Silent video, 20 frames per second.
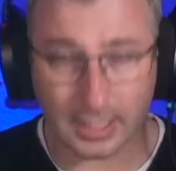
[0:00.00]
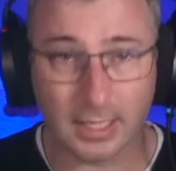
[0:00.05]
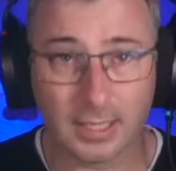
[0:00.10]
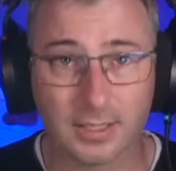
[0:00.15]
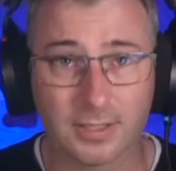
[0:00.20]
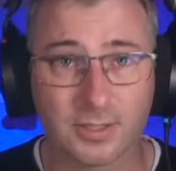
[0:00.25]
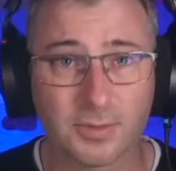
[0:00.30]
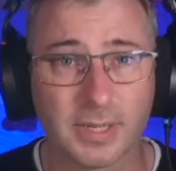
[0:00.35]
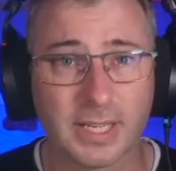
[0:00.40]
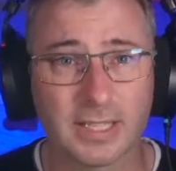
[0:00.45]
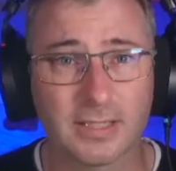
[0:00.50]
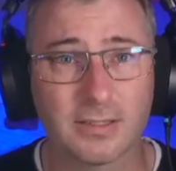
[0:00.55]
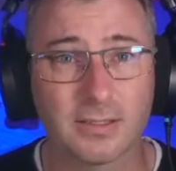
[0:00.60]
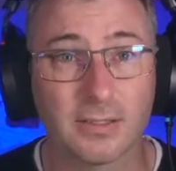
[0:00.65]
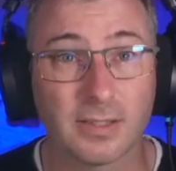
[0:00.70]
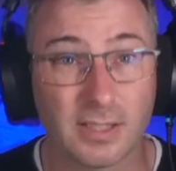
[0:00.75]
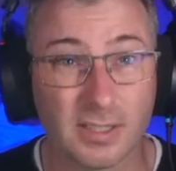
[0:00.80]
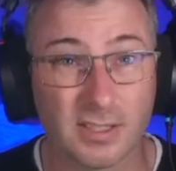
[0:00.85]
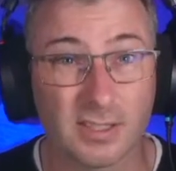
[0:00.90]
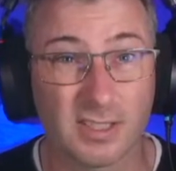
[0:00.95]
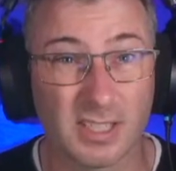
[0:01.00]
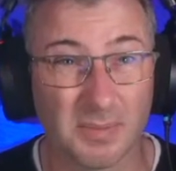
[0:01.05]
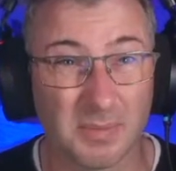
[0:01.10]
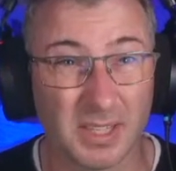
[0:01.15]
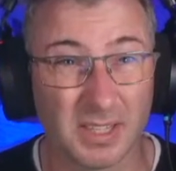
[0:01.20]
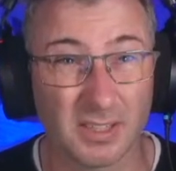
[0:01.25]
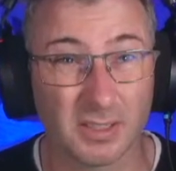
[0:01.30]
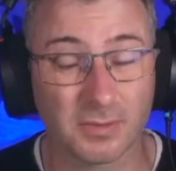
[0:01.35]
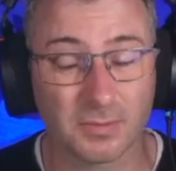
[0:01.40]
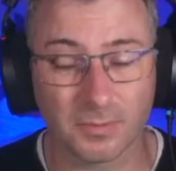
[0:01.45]
So again, this is something
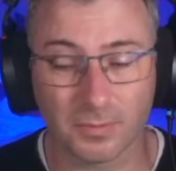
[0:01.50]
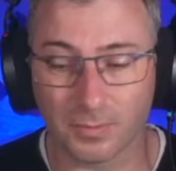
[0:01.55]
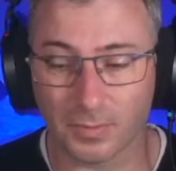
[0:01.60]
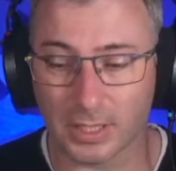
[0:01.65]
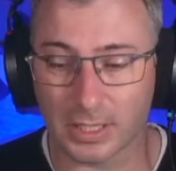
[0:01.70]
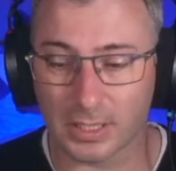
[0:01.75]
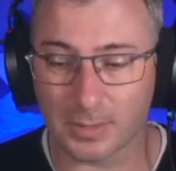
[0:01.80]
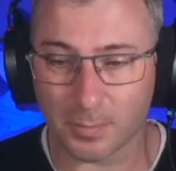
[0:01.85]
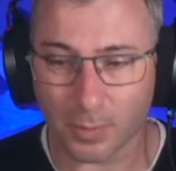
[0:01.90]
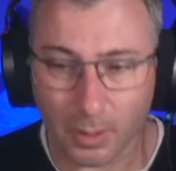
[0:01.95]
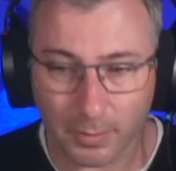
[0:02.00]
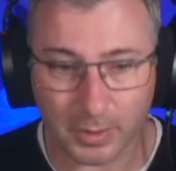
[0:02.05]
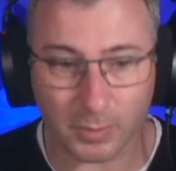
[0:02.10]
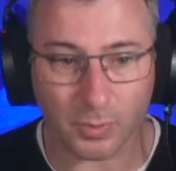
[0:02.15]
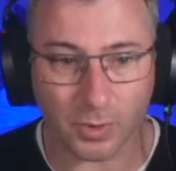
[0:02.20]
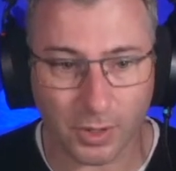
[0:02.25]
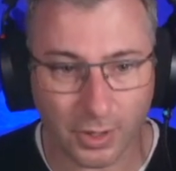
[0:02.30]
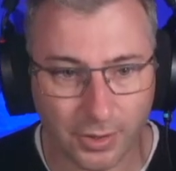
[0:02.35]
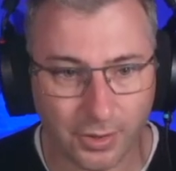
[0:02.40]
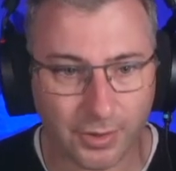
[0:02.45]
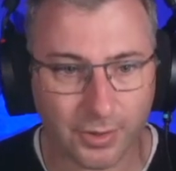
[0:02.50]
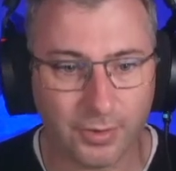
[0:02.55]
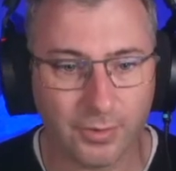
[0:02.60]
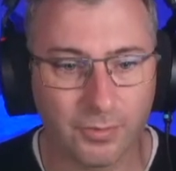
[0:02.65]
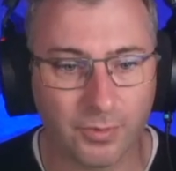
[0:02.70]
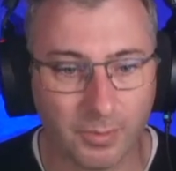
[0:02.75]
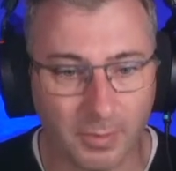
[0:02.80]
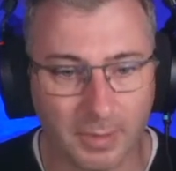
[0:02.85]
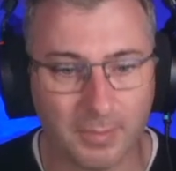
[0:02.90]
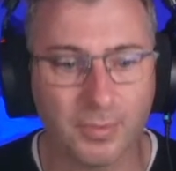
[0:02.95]
that is probably worth
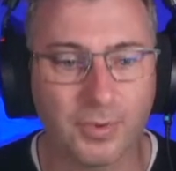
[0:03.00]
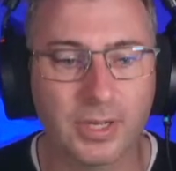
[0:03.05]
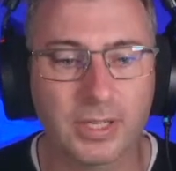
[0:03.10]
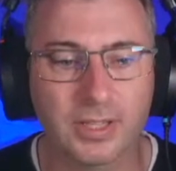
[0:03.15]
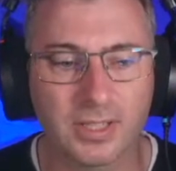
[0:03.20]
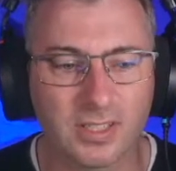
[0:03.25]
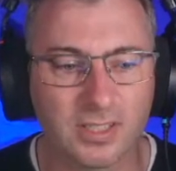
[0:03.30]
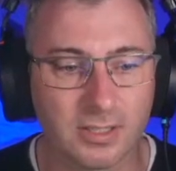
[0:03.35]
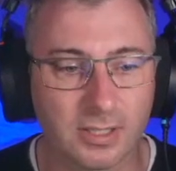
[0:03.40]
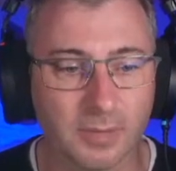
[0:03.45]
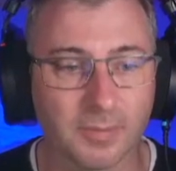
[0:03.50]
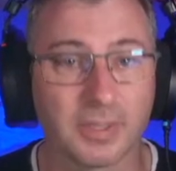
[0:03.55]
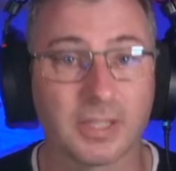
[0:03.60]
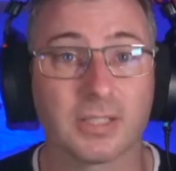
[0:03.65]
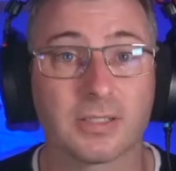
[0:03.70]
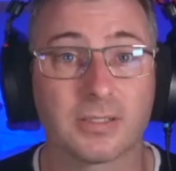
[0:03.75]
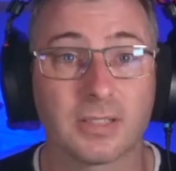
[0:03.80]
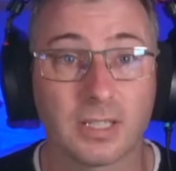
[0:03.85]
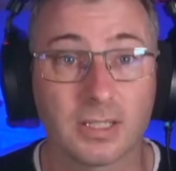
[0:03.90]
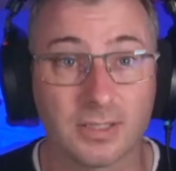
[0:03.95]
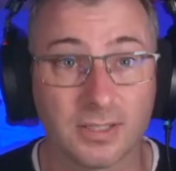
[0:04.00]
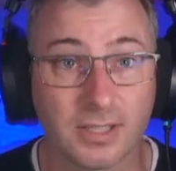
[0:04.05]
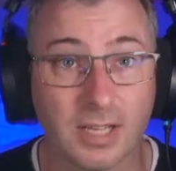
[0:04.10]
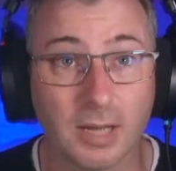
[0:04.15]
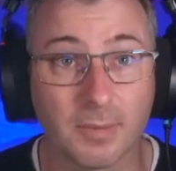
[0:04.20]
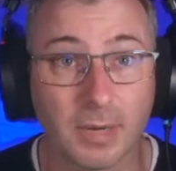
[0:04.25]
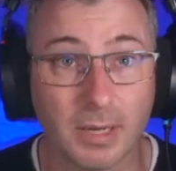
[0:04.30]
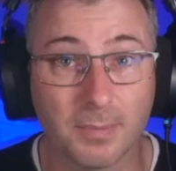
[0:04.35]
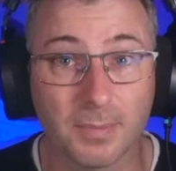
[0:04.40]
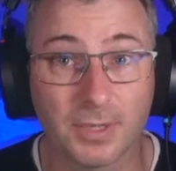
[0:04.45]
remembering. This is something that does come
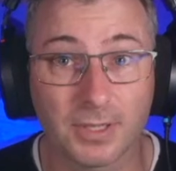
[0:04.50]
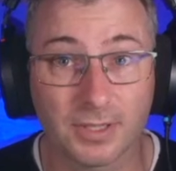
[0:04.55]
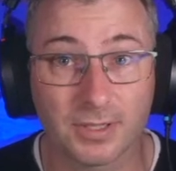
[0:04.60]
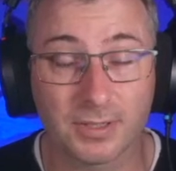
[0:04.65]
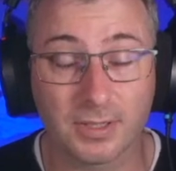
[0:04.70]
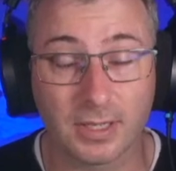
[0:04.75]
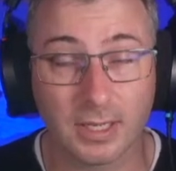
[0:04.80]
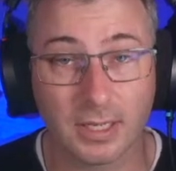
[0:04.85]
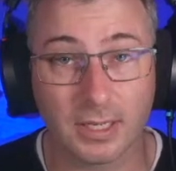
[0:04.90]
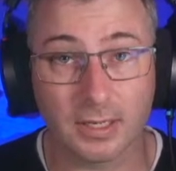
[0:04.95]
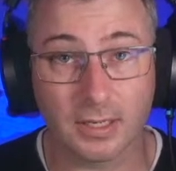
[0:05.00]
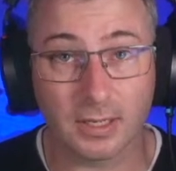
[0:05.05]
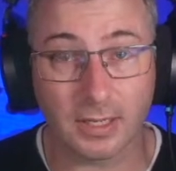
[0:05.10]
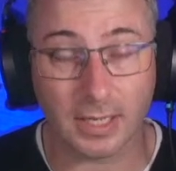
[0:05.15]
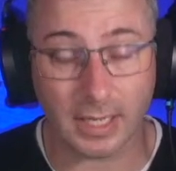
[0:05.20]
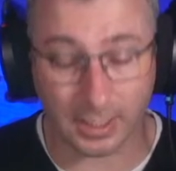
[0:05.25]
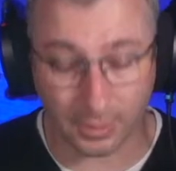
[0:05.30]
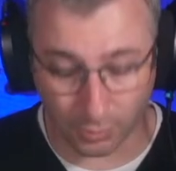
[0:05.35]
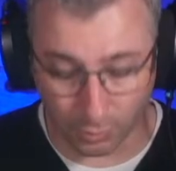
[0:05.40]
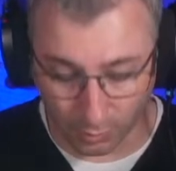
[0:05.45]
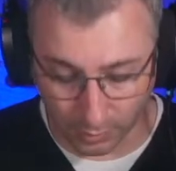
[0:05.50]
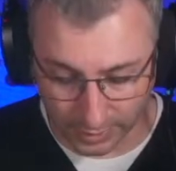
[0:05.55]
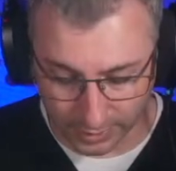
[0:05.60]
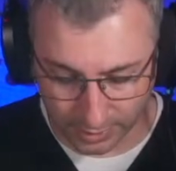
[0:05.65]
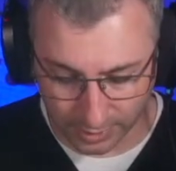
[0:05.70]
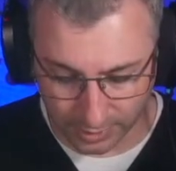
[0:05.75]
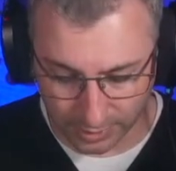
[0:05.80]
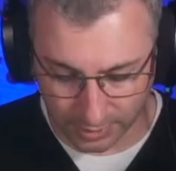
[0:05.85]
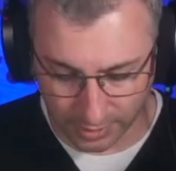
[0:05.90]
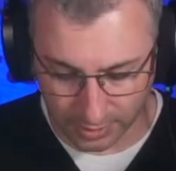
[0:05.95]
up as actual
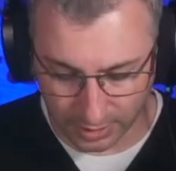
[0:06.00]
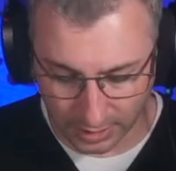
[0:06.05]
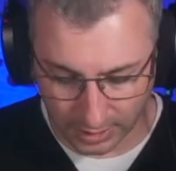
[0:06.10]
questions.